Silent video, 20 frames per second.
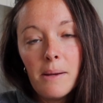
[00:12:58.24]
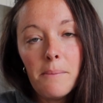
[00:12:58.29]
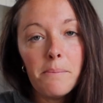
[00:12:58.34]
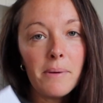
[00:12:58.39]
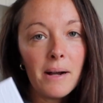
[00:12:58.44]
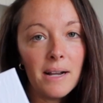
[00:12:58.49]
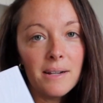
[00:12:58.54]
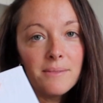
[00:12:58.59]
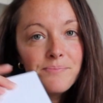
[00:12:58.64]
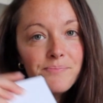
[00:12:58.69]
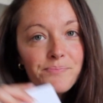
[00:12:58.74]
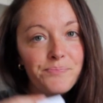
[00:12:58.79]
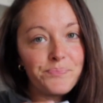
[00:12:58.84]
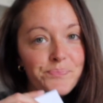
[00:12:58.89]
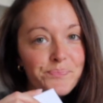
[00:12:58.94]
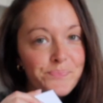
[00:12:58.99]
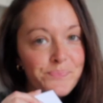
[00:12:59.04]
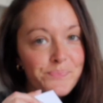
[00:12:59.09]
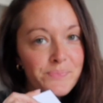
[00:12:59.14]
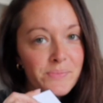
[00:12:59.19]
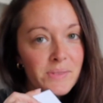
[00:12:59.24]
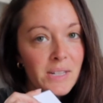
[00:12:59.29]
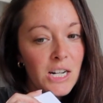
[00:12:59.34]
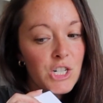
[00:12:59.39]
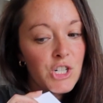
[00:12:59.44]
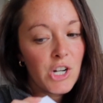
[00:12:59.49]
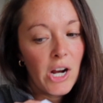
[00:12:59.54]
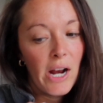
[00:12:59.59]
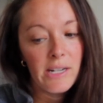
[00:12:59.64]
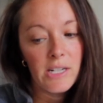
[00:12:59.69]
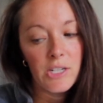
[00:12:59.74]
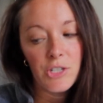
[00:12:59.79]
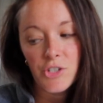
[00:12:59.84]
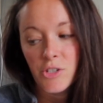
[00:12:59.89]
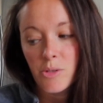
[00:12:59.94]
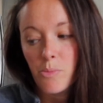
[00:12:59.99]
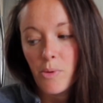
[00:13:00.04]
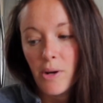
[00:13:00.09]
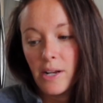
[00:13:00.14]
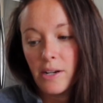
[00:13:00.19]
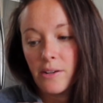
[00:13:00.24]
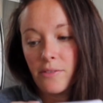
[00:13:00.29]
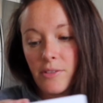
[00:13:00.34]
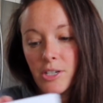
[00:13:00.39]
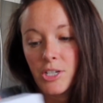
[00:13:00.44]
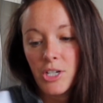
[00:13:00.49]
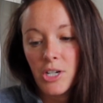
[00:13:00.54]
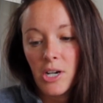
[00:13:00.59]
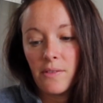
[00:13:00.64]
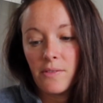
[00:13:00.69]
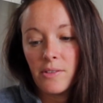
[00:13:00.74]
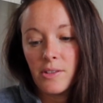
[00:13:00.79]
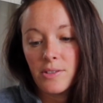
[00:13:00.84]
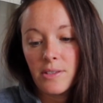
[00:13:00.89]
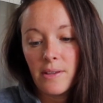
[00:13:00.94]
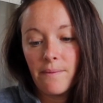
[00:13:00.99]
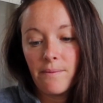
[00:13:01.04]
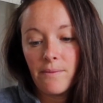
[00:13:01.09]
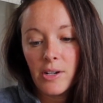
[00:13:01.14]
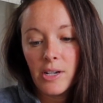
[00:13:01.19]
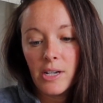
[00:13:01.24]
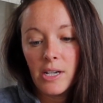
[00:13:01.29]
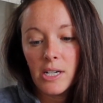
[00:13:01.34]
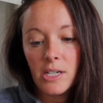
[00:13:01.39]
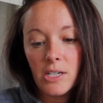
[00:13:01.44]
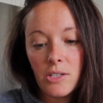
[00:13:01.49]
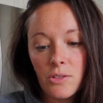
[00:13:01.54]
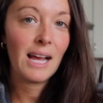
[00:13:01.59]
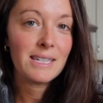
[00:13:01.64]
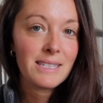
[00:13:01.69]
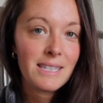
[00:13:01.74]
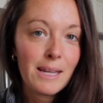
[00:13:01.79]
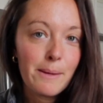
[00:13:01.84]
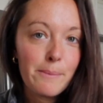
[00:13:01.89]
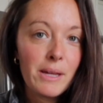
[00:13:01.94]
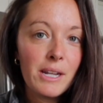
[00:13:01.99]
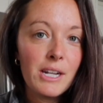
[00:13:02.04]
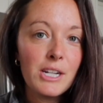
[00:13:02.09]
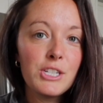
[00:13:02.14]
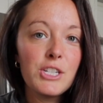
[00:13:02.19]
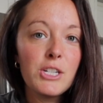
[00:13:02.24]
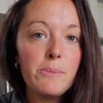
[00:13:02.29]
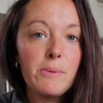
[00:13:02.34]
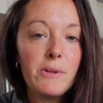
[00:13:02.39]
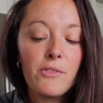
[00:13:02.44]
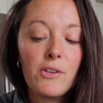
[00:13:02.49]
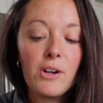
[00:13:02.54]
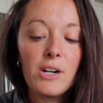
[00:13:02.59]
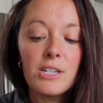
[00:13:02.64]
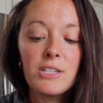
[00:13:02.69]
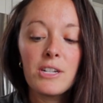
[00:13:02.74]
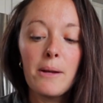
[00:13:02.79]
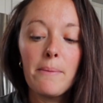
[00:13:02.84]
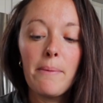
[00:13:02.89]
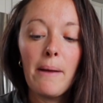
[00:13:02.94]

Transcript: But a tried and true brand for sure. I've used them for years. Last thing I'm gonna do before I start